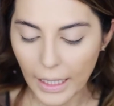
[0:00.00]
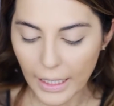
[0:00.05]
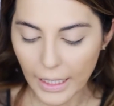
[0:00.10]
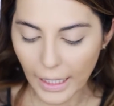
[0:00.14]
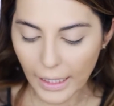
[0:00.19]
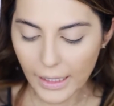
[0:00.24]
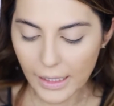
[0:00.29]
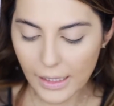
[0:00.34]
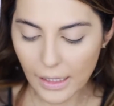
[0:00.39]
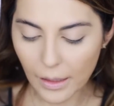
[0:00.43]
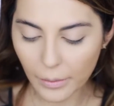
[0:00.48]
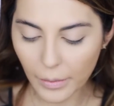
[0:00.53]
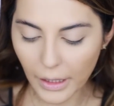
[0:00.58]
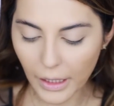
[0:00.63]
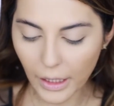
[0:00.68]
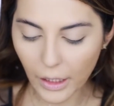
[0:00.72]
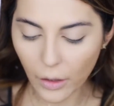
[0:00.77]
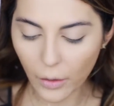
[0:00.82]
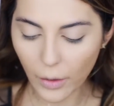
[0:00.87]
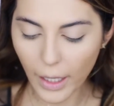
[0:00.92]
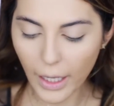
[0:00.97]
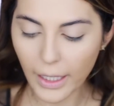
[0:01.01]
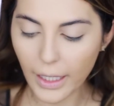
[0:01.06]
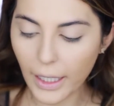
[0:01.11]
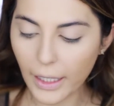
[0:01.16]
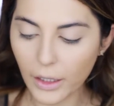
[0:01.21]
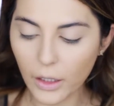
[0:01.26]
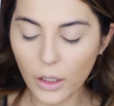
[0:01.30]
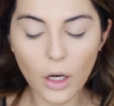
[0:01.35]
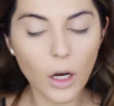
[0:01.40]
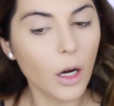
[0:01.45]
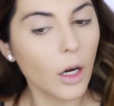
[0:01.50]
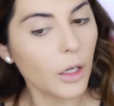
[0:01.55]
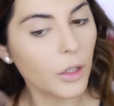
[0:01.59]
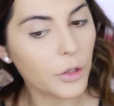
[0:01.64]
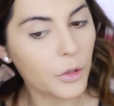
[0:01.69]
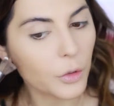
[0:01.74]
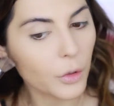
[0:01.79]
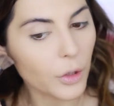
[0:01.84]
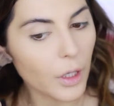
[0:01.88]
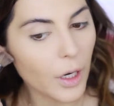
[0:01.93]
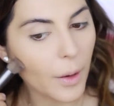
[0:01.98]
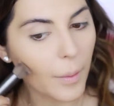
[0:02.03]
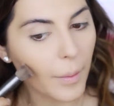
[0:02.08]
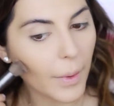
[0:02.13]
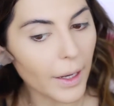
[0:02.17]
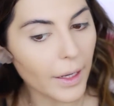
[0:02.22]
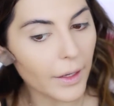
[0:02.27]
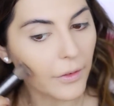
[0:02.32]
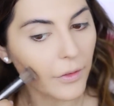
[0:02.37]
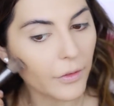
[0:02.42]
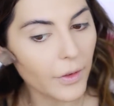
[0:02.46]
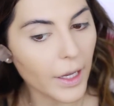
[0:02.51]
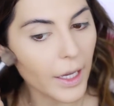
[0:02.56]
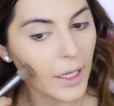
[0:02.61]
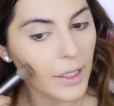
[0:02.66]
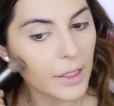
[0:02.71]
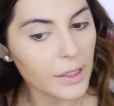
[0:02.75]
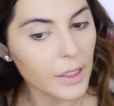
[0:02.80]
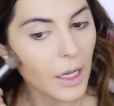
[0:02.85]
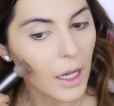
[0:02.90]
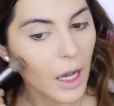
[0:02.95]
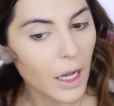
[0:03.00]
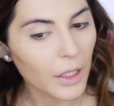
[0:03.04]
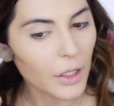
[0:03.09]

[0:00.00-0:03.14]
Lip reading: Next, I'm gonna go ahead and contour my face.